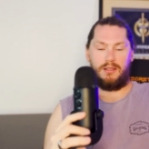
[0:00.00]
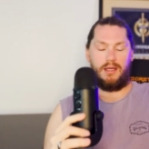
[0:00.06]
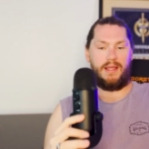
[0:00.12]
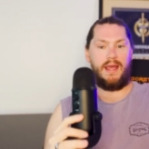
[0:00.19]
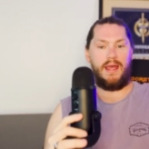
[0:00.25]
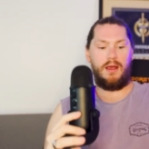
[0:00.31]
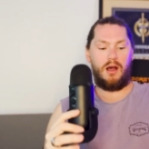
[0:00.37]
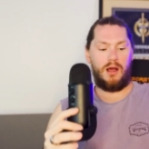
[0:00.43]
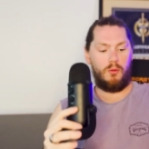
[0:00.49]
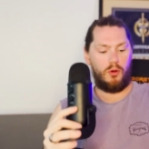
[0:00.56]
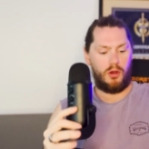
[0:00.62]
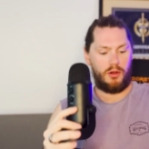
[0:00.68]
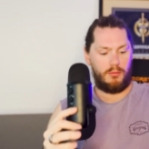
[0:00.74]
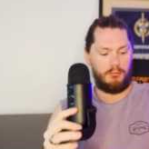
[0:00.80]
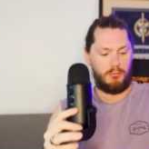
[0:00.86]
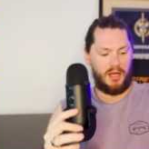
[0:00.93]
Okay, I
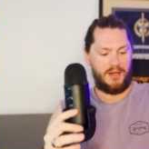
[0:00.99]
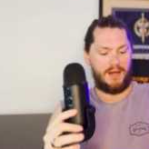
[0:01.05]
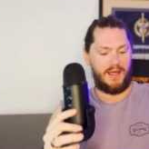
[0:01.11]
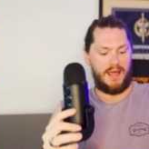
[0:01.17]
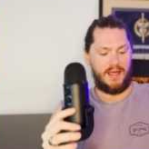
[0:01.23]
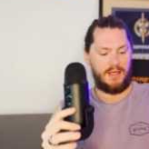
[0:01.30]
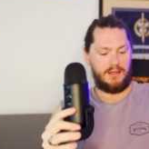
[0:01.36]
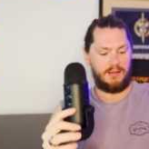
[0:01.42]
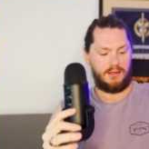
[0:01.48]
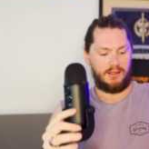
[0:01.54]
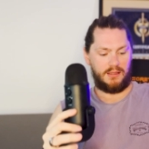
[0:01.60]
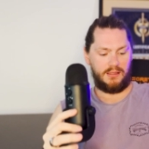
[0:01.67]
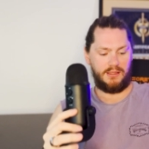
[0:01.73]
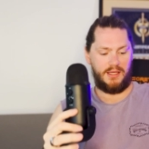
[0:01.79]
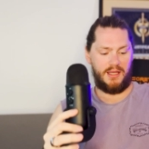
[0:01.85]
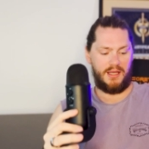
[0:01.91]
want Monday
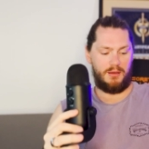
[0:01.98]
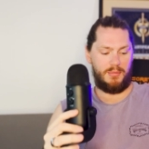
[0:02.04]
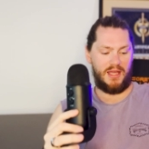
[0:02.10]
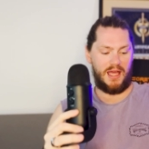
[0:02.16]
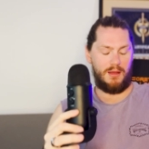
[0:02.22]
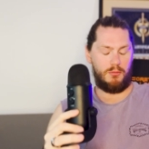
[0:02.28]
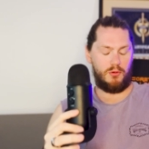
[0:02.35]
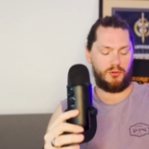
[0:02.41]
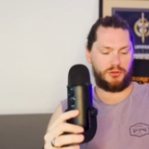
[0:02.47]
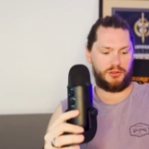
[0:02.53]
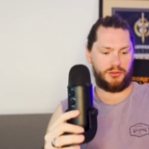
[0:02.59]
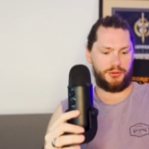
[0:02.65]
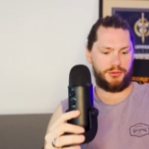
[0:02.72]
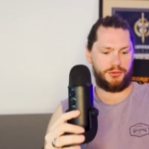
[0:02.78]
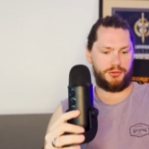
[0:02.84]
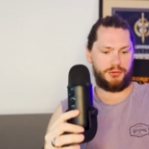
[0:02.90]
clear to be able
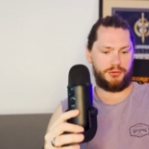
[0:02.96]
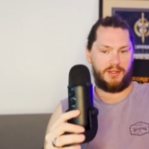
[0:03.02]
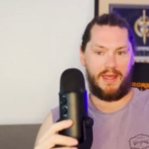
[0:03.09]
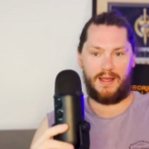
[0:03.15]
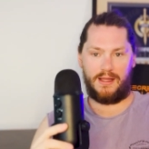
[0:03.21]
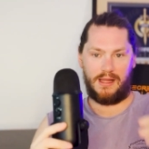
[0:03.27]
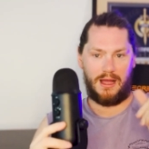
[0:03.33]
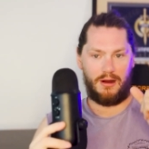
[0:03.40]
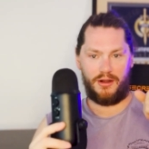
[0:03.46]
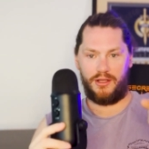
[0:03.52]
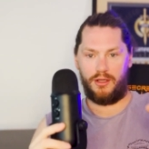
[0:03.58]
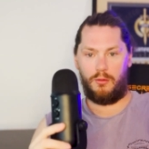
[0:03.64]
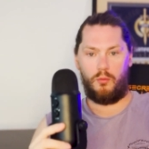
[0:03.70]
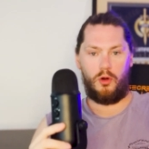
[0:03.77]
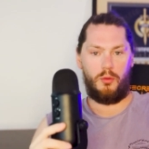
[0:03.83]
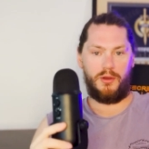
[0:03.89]
to get clarity
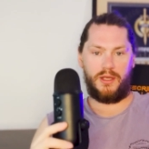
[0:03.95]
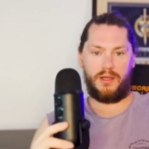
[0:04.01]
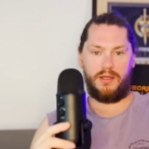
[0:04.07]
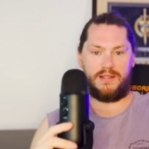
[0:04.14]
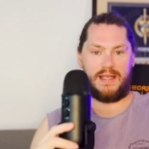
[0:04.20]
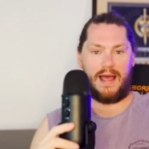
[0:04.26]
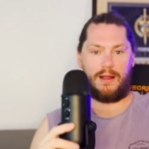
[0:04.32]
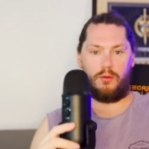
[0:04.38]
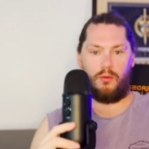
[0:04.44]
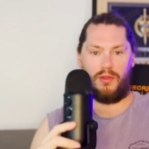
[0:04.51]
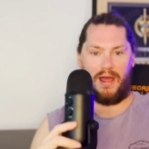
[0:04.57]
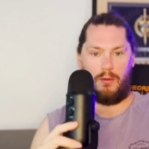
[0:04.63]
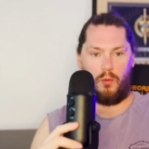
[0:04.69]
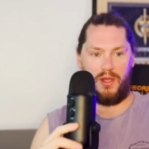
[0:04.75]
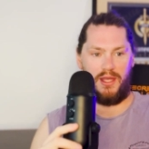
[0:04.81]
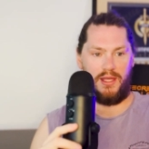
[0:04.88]
on what we're gonna tackle
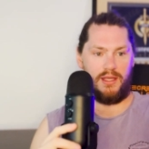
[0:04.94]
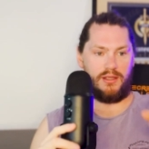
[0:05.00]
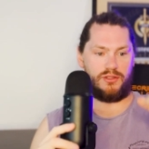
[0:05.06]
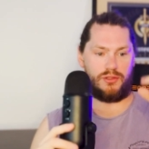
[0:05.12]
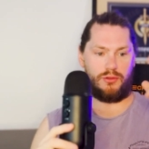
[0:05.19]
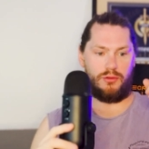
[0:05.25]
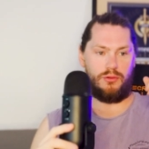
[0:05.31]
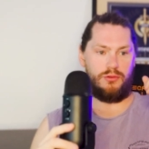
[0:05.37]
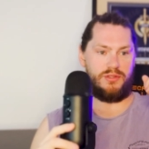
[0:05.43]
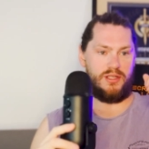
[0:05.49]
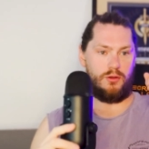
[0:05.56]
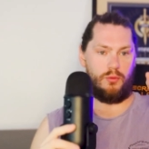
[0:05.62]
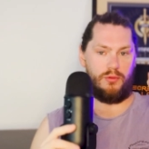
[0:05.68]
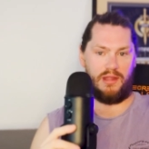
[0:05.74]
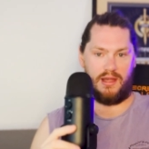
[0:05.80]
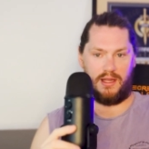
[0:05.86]
that week, to
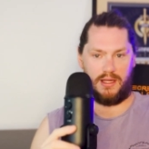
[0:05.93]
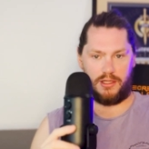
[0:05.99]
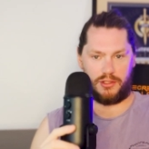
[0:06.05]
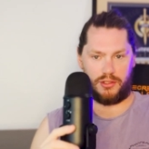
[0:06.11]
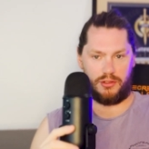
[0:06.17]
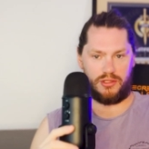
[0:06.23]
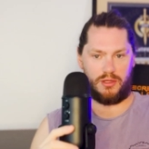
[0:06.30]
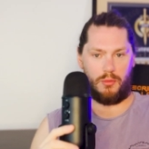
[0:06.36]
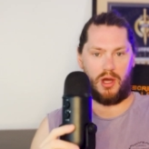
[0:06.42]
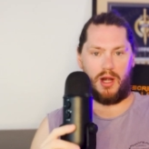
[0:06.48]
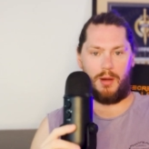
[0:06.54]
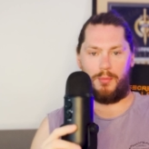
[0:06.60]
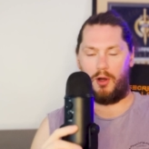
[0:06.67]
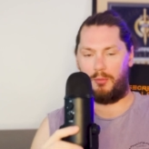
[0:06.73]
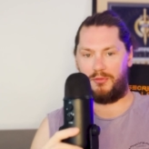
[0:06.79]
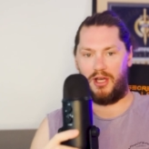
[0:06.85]
deal with any issues that
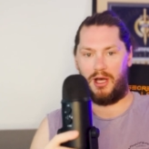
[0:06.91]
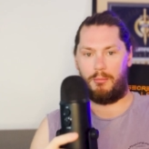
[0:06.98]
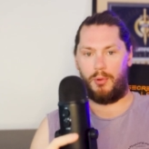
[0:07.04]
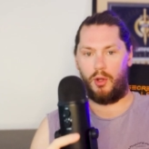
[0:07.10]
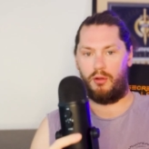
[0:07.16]
might've popped up